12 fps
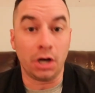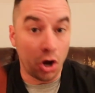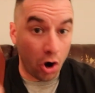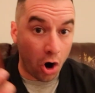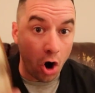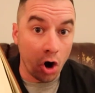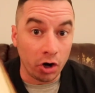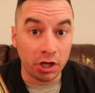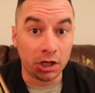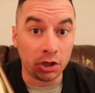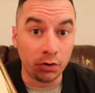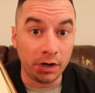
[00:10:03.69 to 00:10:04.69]
that aren't
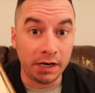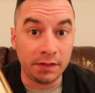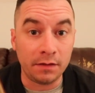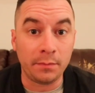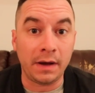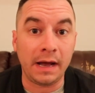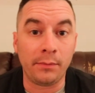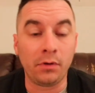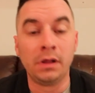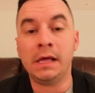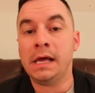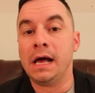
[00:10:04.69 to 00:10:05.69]
included in the
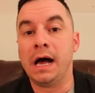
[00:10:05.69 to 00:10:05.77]
Bible.